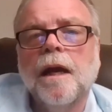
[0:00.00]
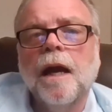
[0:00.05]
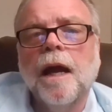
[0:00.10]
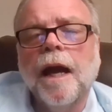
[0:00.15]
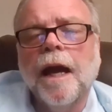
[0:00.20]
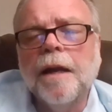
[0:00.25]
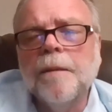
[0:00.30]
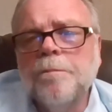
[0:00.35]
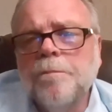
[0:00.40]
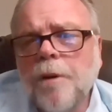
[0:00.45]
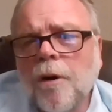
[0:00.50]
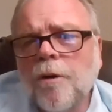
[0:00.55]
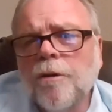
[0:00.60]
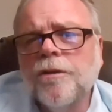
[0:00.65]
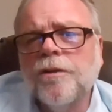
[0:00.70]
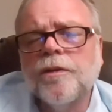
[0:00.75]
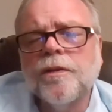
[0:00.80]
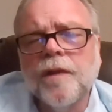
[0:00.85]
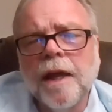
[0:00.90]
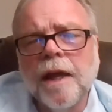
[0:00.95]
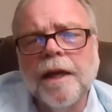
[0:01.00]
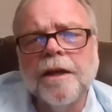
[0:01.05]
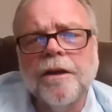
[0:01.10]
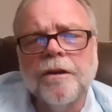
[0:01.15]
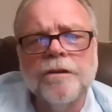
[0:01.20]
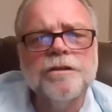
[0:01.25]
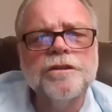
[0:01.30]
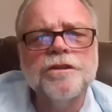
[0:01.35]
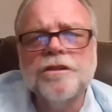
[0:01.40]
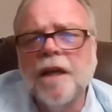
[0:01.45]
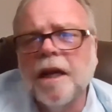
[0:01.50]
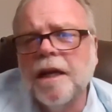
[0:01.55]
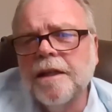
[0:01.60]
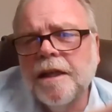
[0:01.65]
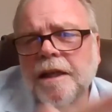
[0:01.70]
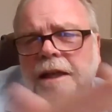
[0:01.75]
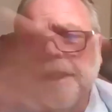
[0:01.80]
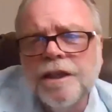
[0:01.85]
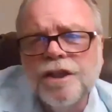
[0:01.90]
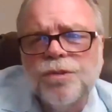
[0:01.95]
And both thinkers say
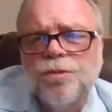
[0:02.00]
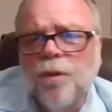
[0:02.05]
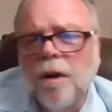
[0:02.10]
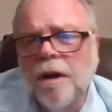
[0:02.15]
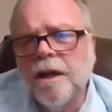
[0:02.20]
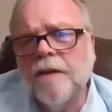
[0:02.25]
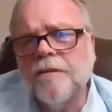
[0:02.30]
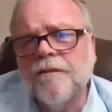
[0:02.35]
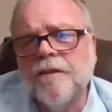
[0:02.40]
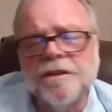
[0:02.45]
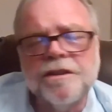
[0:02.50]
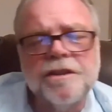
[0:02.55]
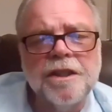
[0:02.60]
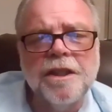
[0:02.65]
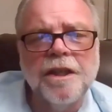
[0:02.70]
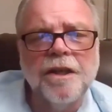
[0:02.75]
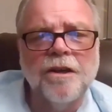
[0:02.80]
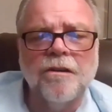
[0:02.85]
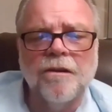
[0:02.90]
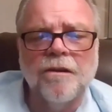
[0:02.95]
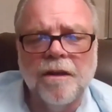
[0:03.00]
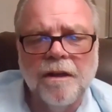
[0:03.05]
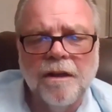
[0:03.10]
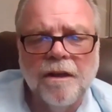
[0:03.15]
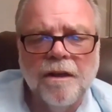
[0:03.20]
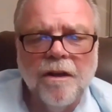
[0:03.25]
to each one of us here,